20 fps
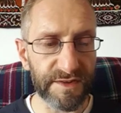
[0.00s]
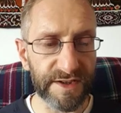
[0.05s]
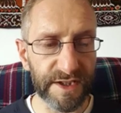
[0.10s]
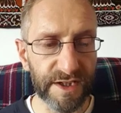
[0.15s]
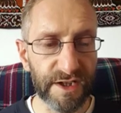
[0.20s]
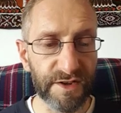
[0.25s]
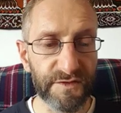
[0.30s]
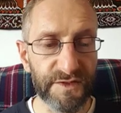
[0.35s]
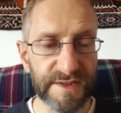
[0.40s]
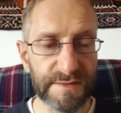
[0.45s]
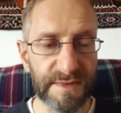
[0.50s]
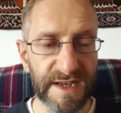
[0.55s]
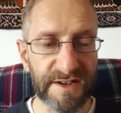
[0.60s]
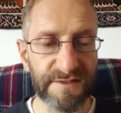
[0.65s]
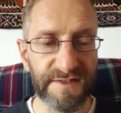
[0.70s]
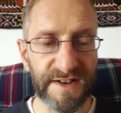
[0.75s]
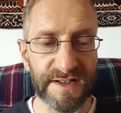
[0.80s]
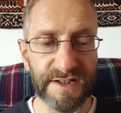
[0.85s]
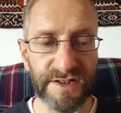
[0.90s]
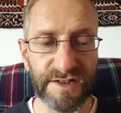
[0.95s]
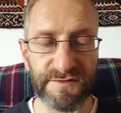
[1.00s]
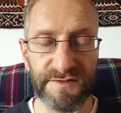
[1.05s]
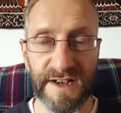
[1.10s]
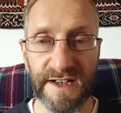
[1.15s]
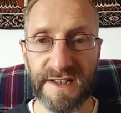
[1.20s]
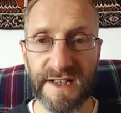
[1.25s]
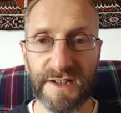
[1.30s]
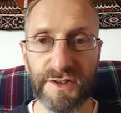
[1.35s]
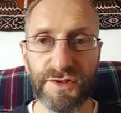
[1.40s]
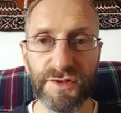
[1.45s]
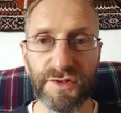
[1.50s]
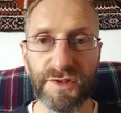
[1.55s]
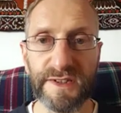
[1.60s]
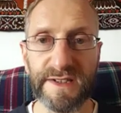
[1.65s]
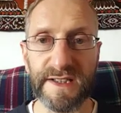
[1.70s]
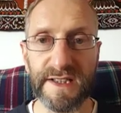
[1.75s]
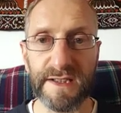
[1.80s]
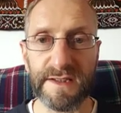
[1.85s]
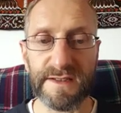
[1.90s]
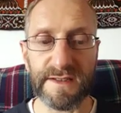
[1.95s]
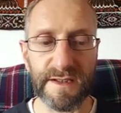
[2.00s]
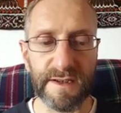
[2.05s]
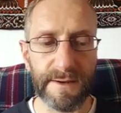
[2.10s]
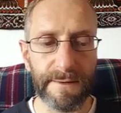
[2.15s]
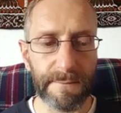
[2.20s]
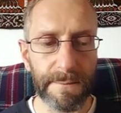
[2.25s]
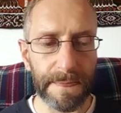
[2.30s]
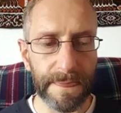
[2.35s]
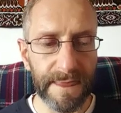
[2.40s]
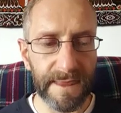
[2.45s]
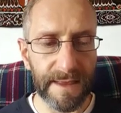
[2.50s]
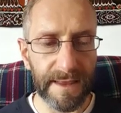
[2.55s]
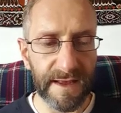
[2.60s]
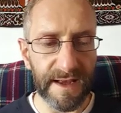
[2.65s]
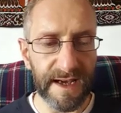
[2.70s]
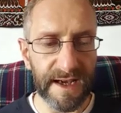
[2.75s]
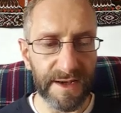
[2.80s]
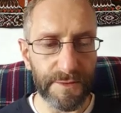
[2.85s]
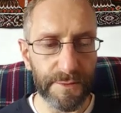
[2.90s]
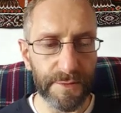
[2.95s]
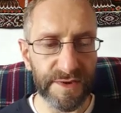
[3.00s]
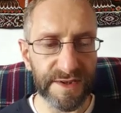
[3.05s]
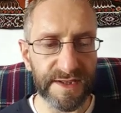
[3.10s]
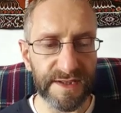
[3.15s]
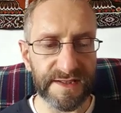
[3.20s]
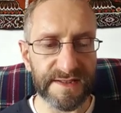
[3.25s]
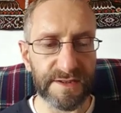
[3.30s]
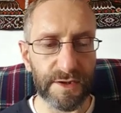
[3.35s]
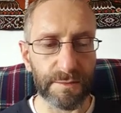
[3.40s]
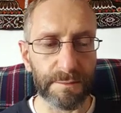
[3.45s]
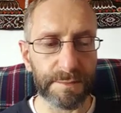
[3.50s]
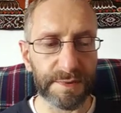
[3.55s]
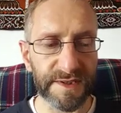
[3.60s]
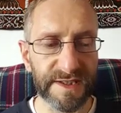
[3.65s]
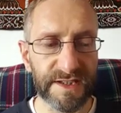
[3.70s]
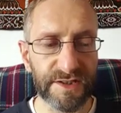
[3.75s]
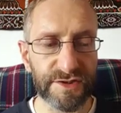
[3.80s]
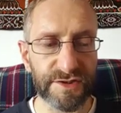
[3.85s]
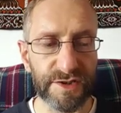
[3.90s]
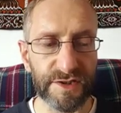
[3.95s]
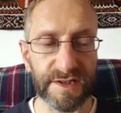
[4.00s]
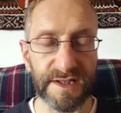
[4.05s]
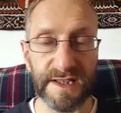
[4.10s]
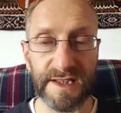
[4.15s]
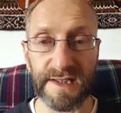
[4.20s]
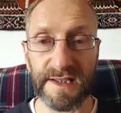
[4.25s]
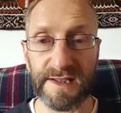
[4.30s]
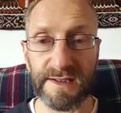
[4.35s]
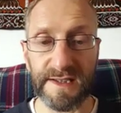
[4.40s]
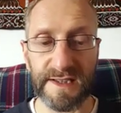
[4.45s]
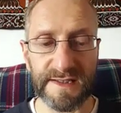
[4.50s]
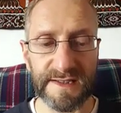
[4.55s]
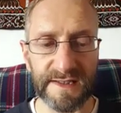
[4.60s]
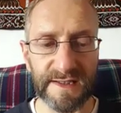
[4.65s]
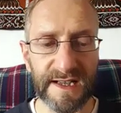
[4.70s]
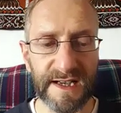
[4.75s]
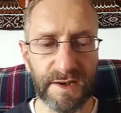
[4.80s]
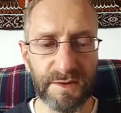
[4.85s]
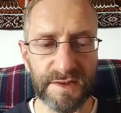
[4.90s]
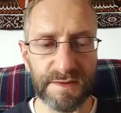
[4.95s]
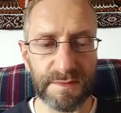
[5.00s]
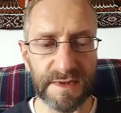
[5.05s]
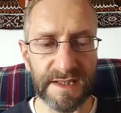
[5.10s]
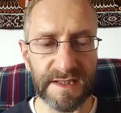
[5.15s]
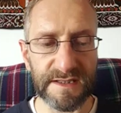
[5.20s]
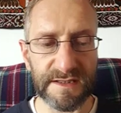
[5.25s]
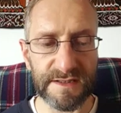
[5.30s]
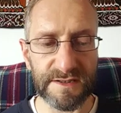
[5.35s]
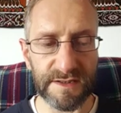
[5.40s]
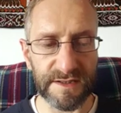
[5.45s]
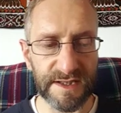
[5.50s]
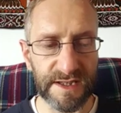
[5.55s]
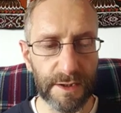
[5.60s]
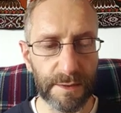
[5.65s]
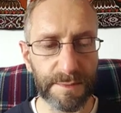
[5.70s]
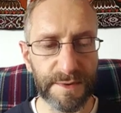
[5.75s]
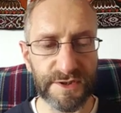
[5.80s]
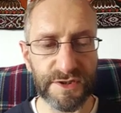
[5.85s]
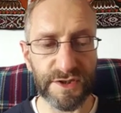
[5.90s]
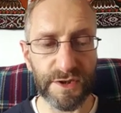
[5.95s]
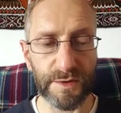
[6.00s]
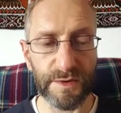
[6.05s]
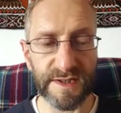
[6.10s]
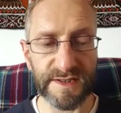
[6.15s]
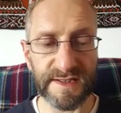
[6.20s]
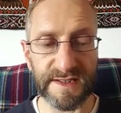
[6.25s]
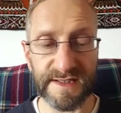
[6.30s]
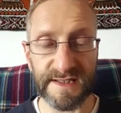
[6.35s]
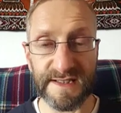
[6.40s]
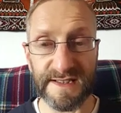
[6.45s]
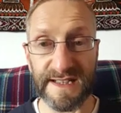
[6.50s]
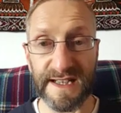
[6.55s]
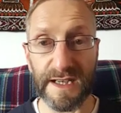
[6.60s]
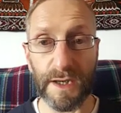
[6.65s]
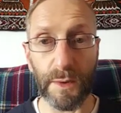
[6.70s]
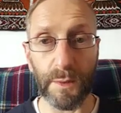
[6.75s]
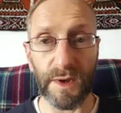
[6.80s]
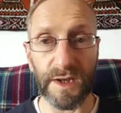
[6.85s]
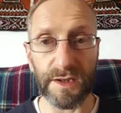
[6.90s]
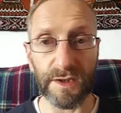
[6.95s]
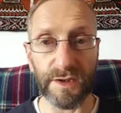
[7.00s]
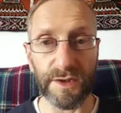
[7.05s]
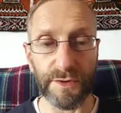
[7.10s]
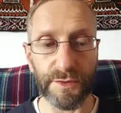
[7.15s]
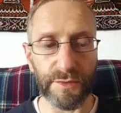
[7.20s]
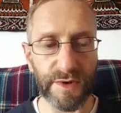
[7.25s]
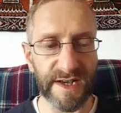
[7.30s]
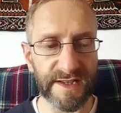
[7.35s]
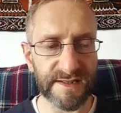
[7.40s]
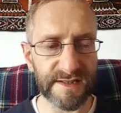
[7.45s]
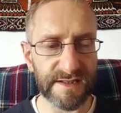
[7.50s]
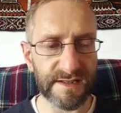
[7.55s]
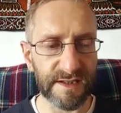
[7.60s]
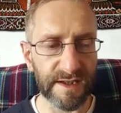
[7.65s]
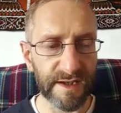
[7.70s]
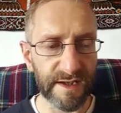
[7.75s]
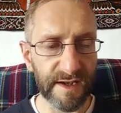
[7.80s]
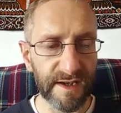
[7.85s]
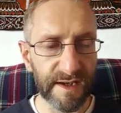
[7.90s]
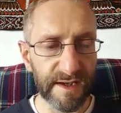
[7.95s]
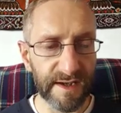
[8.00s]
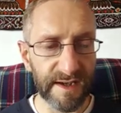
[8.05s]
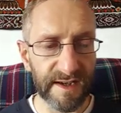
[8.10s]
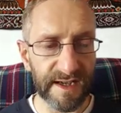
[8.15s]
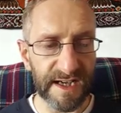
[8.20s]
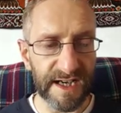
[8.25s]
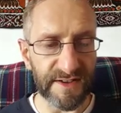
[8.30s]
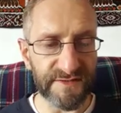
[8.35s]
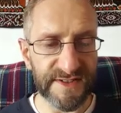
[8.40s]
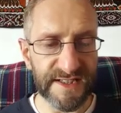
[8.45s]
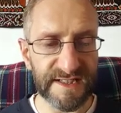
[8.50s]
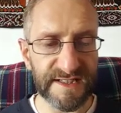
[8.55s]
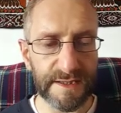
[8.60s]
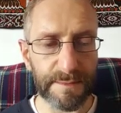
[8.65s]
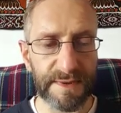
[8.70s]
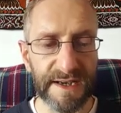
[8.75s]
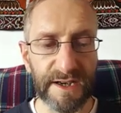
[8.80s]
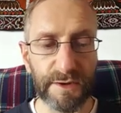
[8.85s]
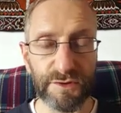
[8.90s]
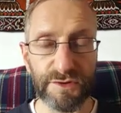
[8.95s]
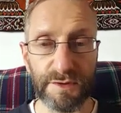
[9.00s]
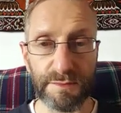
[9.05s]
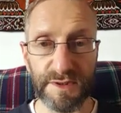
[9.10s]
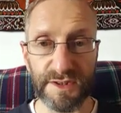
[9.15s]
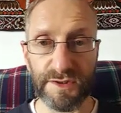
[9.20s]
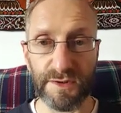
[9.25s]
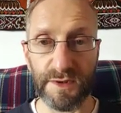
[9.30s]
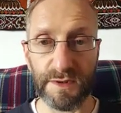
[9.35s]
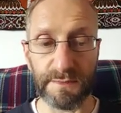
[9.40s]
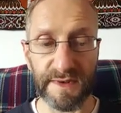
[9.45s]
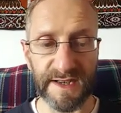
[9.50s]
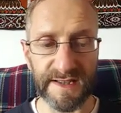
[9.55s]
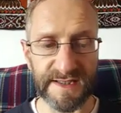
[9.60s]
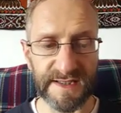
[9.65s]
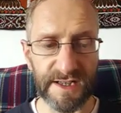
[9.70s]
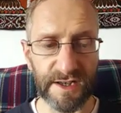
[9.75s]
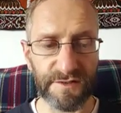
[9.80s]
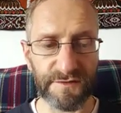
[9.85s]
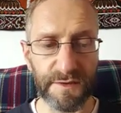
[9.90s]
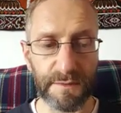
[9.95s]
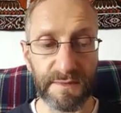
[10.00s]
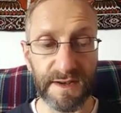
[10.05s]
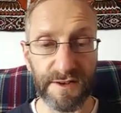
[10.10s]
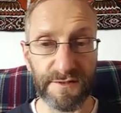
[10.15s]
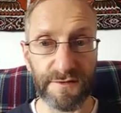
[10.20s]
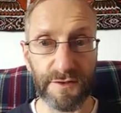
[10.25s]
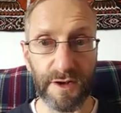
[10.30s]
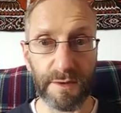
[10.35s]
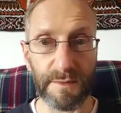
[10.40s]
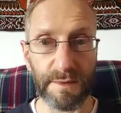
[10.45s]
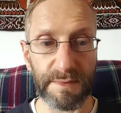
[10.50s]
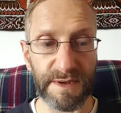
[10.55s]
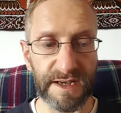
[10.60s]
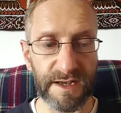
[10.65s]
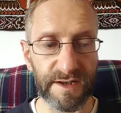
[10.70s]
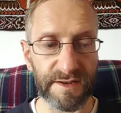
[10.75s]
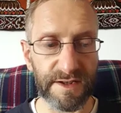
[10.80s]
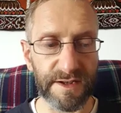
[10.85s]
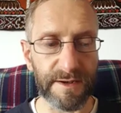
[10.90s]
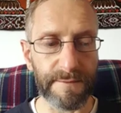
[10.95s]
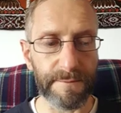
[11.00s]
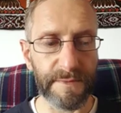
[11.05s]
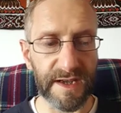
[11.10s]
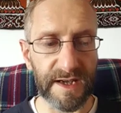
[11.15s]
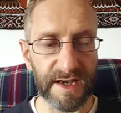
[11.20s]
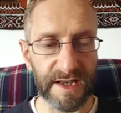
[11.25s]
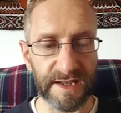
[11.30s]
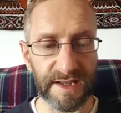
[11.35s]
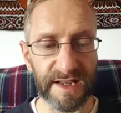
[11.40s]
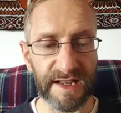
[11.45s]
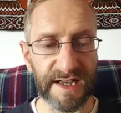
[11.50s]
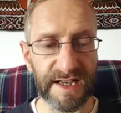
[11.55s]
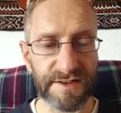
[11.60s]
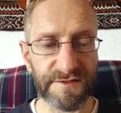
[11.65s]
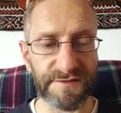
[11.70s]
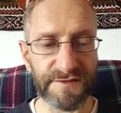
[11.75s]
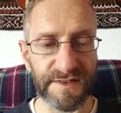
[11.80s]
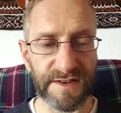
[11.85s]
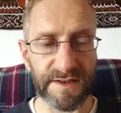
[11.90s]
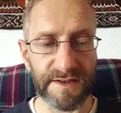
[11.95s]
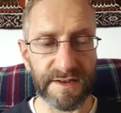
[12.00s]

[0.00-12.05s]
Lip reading: than covers my financial need, and with its completion, it allows me the opportunity to take a well-earned rest. I've set a boundary between myself and my former partner, and life,